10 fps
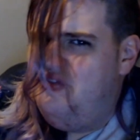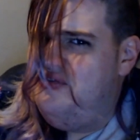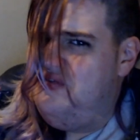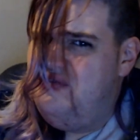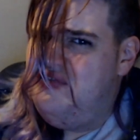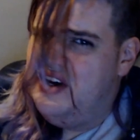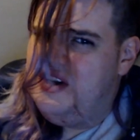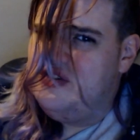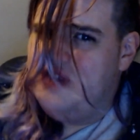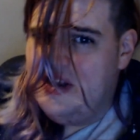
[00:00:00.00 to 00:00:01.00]
fucking
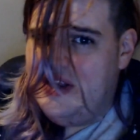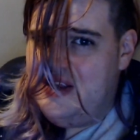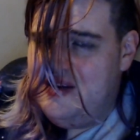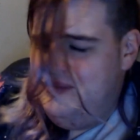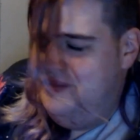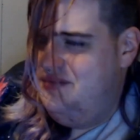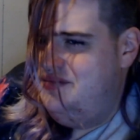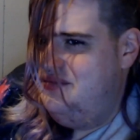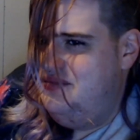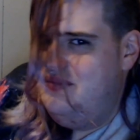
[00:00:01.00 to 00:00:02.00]
really?
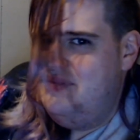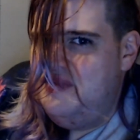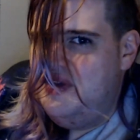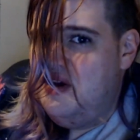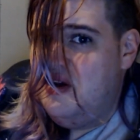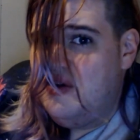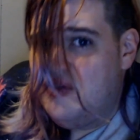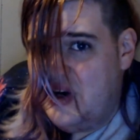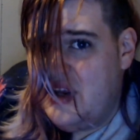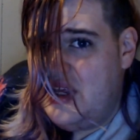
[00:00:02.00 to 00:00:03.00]

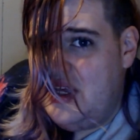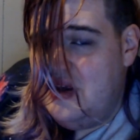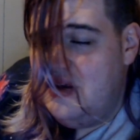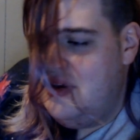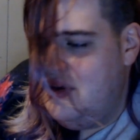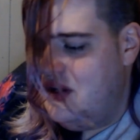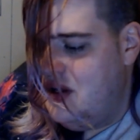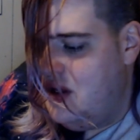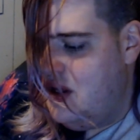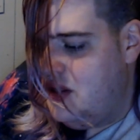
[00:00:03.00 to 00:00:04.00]
Really?
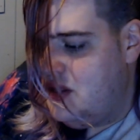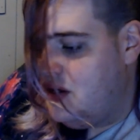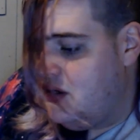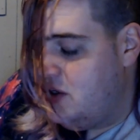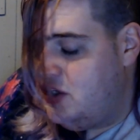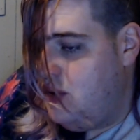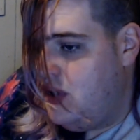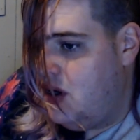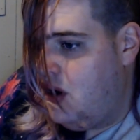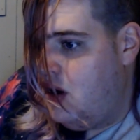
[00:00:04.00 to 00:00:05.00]
They're
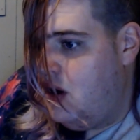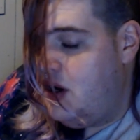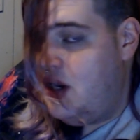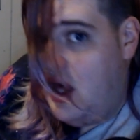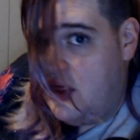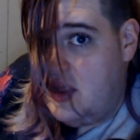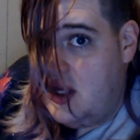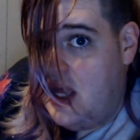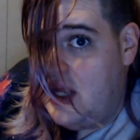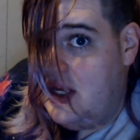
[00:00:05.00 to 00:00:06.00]
doing nothing
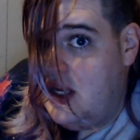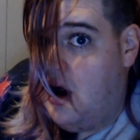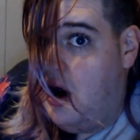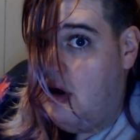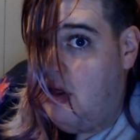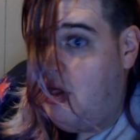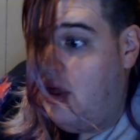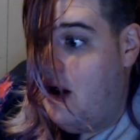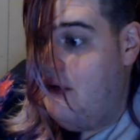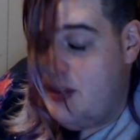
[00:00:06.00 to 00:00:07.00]
and getting all
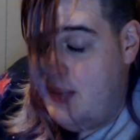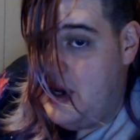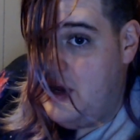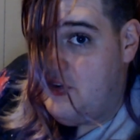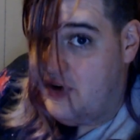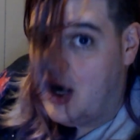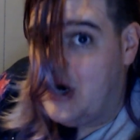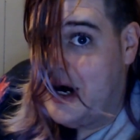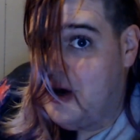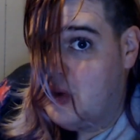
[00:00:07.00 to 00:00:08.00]
of the money for our
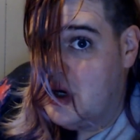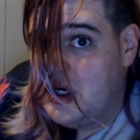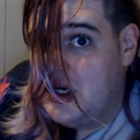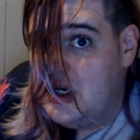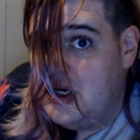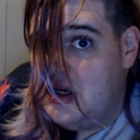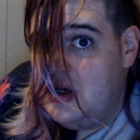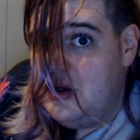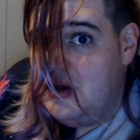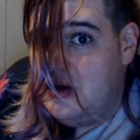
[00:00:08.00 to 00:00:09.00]
hard work.
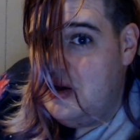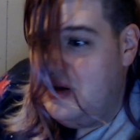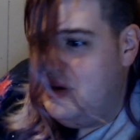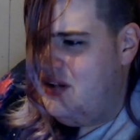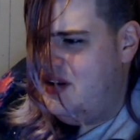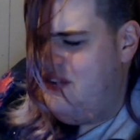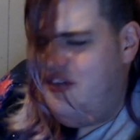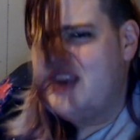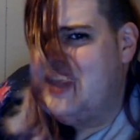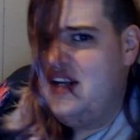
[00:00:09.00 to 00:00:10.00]
And fuck
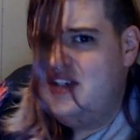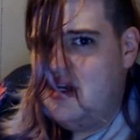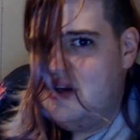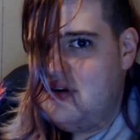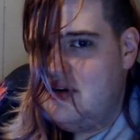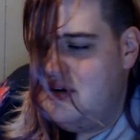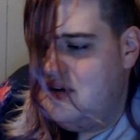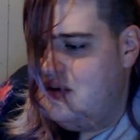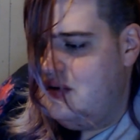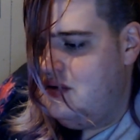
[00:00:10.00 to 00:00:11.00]
that shit.
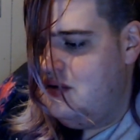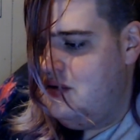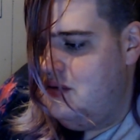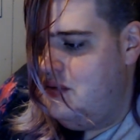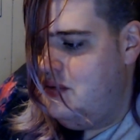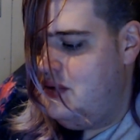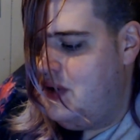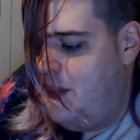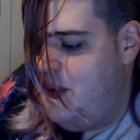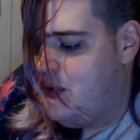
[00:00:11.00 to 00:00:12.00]
I
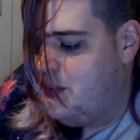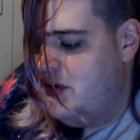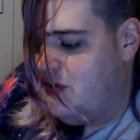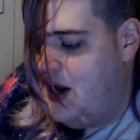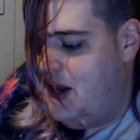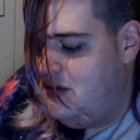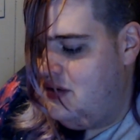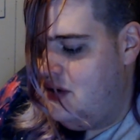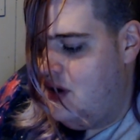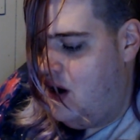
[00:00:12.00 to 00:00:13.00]
mean, weren't we raised
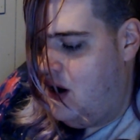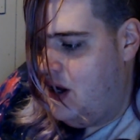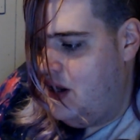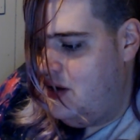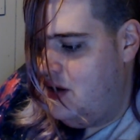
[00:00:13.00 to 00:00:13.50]
on,